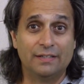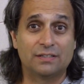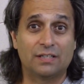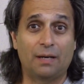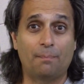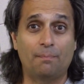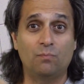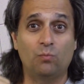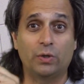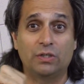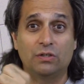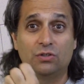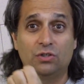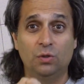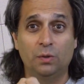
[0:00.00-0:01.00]
so that when
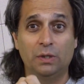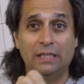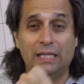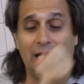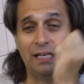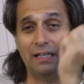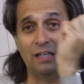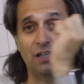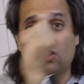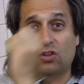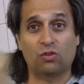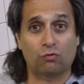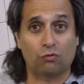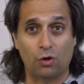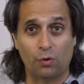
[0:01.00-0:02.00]
you're doing that, you could
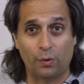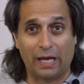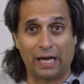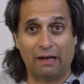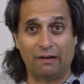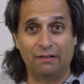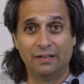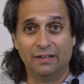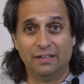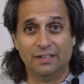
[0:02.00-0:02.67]
throw it out.